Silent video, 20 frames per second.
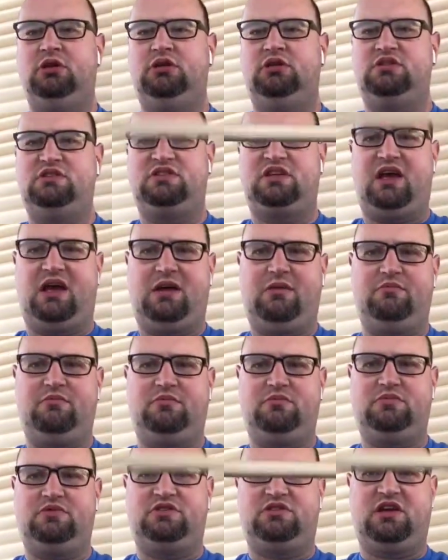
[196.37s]
Tap,
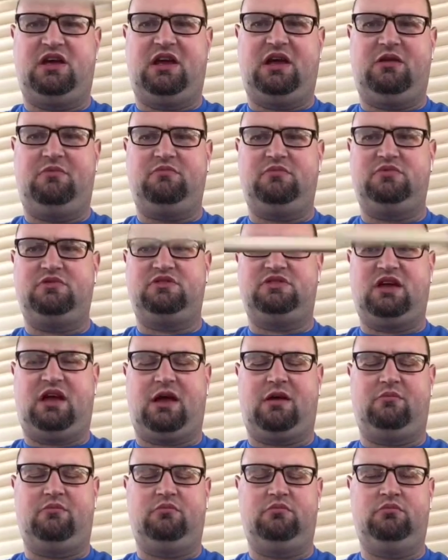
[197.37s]
tap,
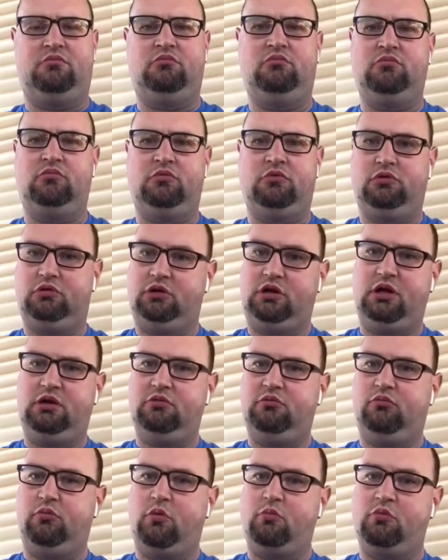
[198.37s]
tap. Okay,
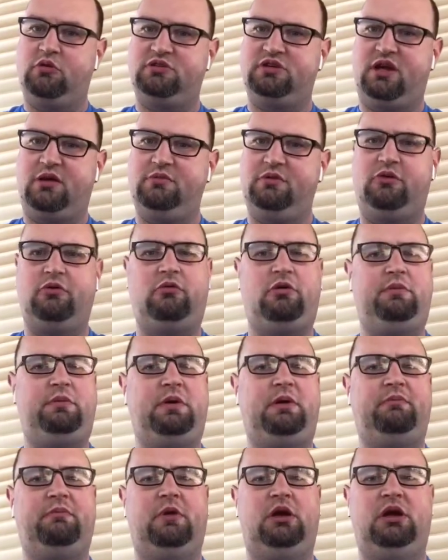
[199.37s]
one more time. Do it with
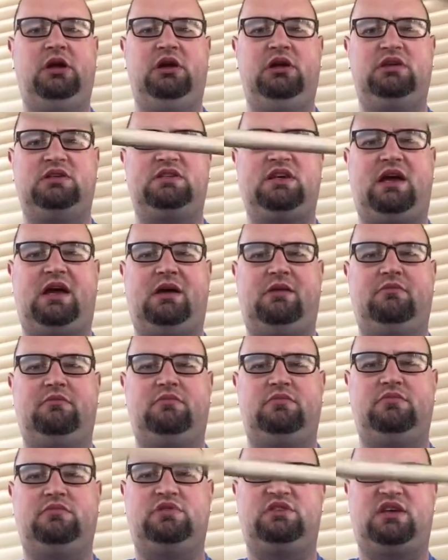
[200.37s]
me. Tap,
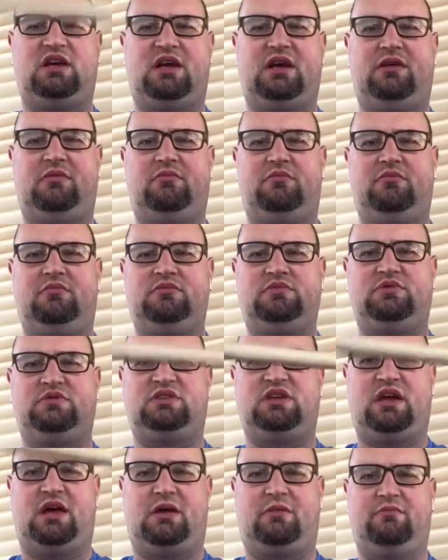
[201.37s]
tap,
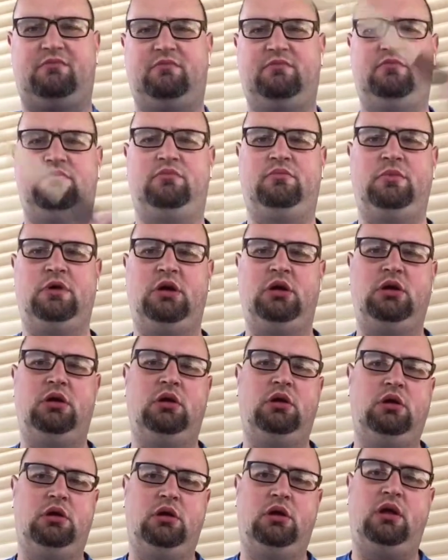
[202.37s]
tap.
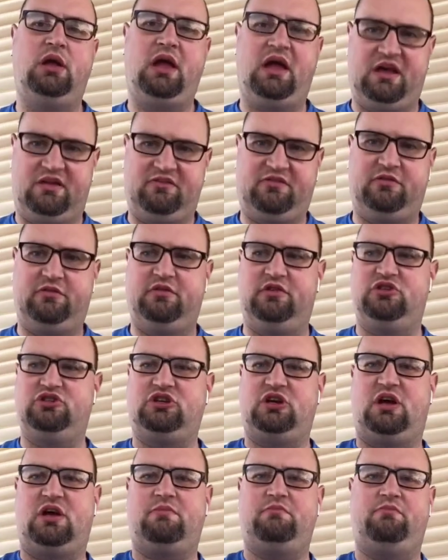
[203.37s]
Excellent
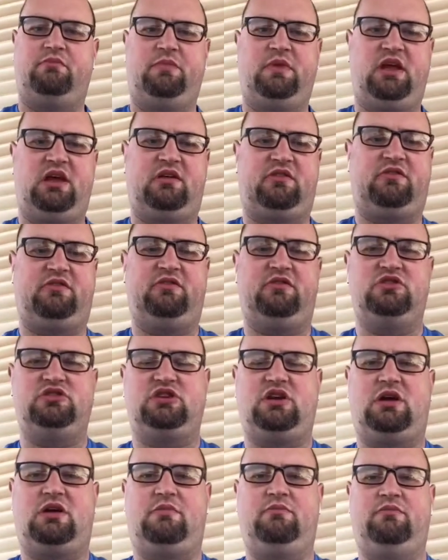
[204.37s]
job. Excellent
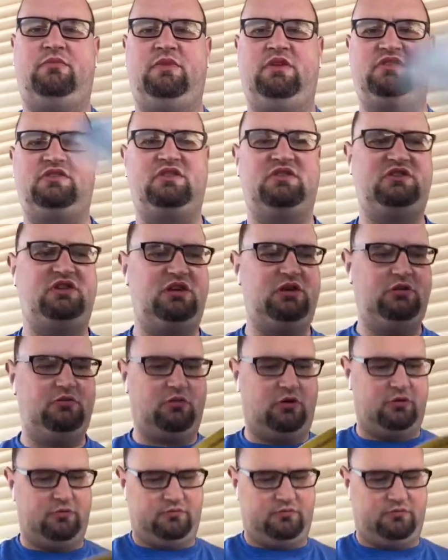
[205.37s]
job. Let's continue on.